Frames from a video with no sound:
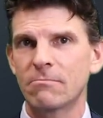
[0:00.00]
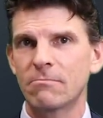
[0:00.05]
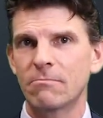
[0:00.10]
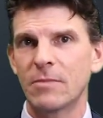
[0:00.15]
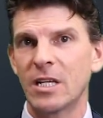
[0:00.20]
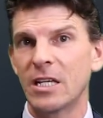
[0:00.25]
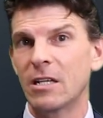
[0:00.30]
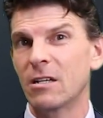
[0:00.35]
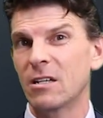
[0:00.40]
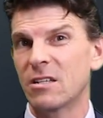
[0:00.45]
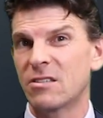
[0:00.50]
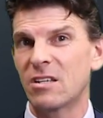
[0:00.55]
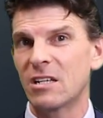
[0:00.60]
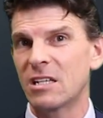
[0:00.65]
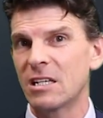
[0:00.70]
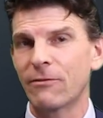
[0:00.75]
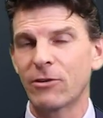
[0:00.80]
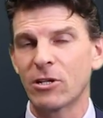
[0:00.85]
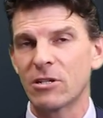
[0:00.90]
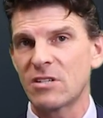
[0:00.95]
mean a
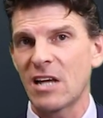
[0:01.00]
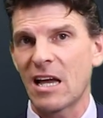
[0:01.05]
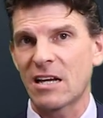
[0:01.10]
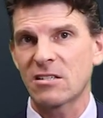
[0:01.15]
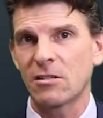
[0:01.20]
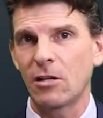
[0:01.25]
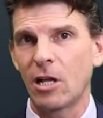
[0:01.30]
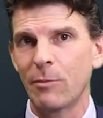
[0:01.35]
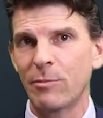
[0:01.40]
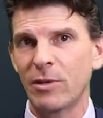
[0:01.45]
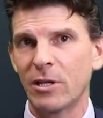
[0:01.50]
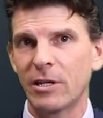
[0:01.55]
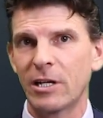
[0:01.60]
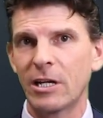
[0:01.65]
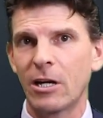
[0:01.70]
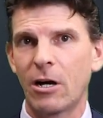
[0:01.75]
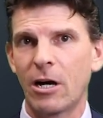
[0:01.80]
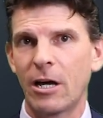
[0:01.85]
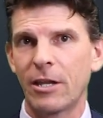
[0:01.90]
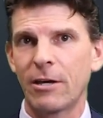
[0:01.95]
significant tax
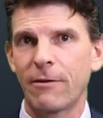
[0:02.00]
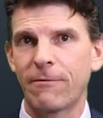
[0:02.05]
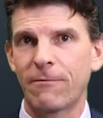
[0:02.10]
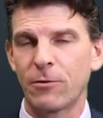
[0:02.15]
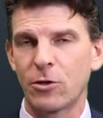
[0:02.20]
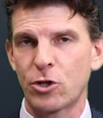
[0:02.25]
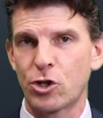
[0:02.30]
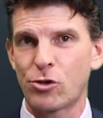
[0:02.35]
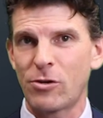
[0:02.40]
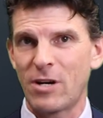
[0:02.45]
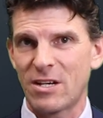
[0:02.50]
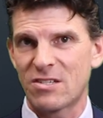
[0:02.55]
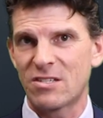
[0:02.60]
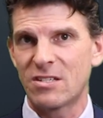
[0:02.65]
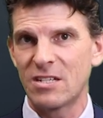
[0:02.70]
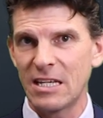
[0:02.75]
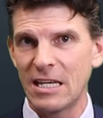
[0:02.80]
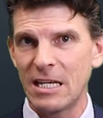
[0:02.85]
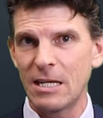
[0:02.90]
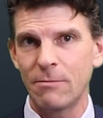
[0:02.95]
liability either for the
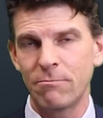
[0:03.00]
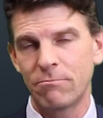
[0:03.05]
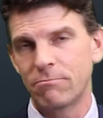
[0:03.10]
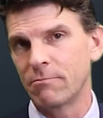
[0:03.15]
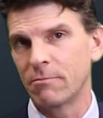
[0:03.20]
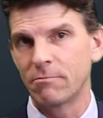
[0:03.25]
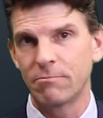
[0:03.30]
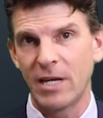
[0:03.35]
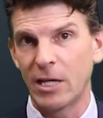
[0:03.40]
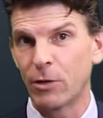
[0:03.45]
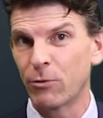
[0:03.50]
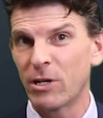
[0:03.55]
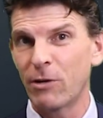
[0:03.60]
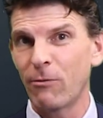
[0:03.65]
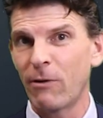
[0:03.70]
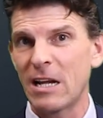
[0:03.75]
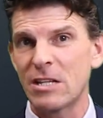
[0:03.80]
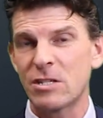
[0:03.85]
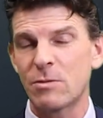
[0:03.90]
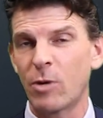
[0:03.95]
trustee, penalty
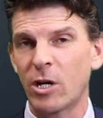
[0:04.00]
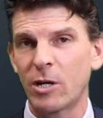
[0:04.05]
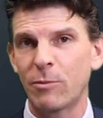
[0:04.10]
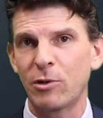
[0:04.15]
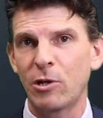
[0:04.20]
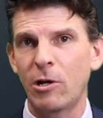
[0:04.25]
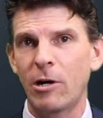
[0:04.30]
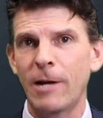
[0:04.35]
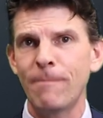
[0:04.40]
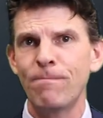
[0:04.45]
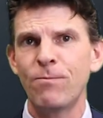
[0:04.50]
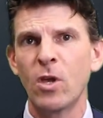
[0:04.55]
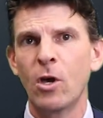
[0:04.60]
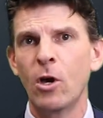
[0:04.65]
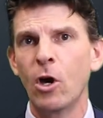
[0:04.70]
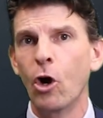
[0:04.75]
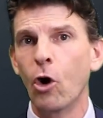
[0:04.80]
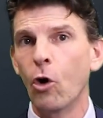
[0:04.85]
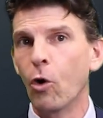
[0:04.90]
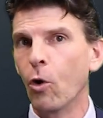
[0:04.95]
rates might apply,
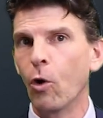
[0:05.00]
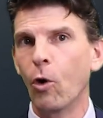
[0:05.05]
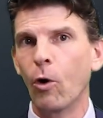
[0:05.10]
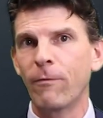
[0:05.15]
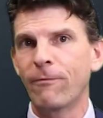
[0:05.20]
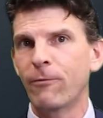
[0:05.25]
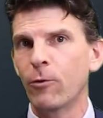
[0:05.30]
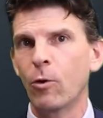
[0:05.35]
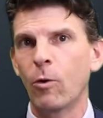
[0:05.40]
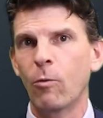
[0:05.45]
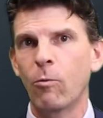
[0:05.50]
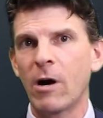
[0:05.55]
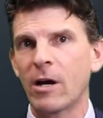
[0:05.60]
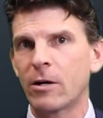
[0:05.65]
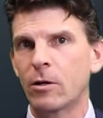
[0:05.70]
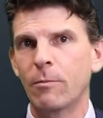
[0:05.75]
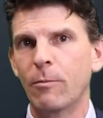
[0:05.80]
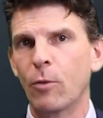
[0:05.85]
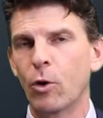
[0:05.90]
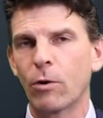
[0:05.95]
or for
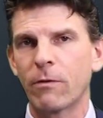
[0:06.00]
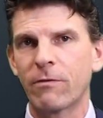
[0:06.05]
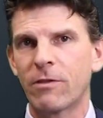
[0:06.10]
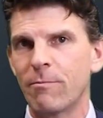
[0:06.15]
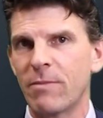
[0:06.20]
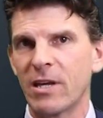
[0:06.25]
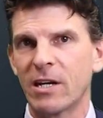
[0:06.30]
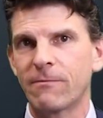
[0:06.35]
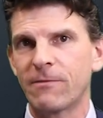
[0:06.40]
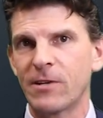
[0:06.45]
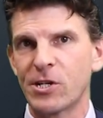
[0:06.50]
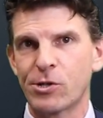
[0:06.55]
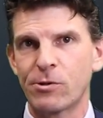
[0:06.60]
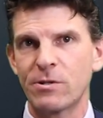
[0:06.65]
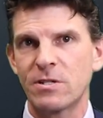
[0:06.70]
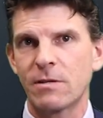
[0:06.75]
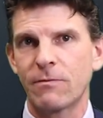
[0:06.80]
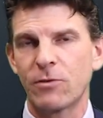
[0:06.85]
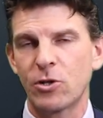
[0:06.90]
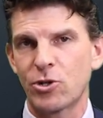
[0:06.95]
one or more of the
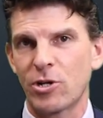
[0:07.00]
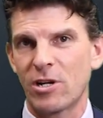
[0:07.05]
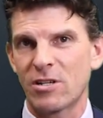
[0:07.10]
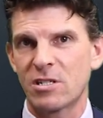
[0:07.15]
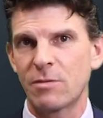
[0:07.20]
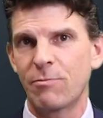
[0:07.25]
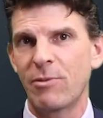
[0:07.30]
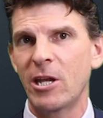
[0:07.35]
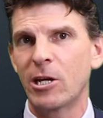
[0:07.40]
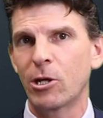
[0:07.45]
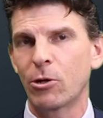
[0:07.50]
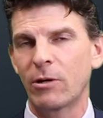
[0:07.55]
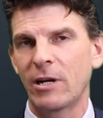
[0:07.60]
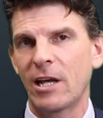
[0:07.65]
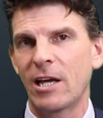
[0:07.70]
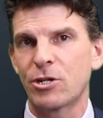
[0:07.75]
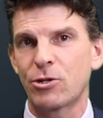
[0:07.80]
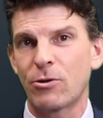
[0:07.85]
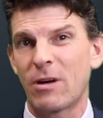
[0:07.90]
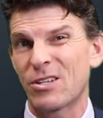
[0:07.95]
beneficiaries of the trust, depending on
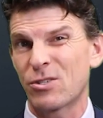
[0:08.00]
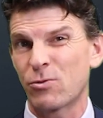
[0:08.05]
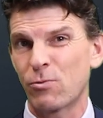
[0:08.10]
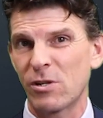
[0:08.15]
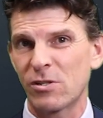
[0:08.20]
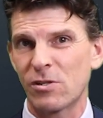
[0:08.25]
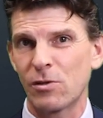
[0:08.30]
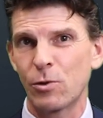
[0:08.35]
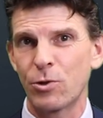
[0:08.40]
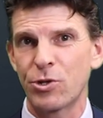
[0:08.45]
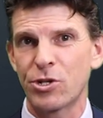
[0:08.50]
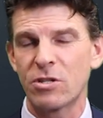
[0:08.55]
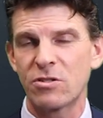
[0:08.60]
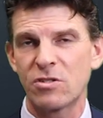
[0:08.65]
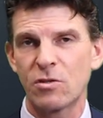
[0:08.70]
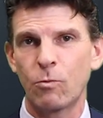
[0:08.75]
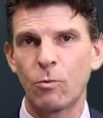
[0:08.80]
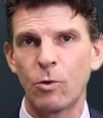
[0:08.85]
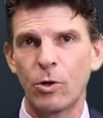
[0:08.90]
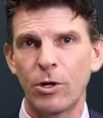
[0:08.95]
how trust
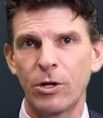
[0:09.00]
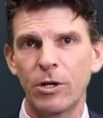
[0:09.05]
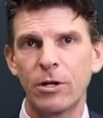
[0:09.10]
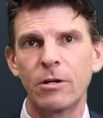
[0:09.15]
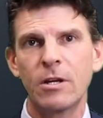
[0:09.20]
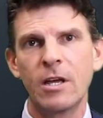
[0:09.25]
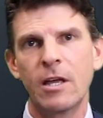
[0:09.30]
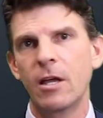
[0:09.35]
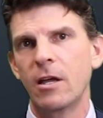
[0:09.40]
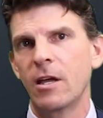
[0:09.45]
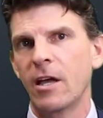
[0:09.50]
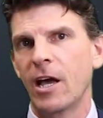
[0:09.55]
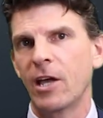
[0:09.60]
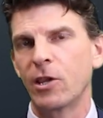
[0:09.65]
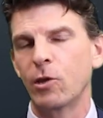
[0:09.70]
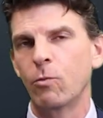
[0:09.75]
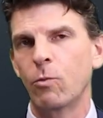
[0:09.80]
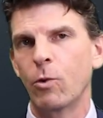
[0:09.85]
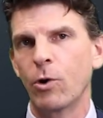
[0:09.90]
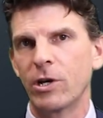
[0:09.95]
resolutions are worded
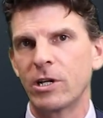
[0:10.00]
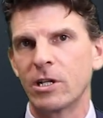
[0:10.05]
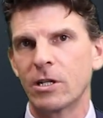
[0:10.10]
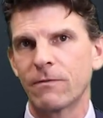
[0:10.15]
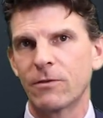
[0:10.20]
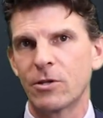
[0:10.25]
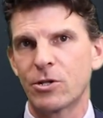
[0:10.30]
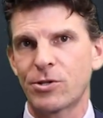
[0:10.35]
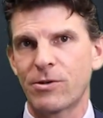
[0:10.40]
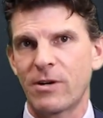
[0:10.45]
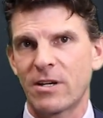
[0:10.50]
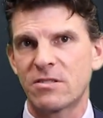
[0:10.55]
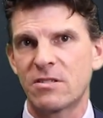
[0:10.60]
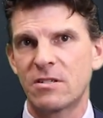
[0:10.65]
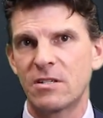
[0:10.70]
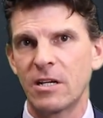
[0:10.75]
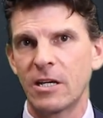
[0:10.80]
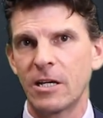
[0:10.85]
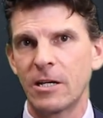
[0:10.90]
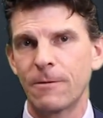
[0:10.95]
and the wording of the
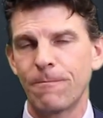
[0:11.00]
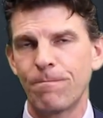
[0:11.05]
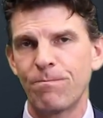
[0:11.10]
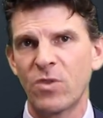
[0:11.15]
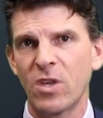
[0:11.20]
trust deed.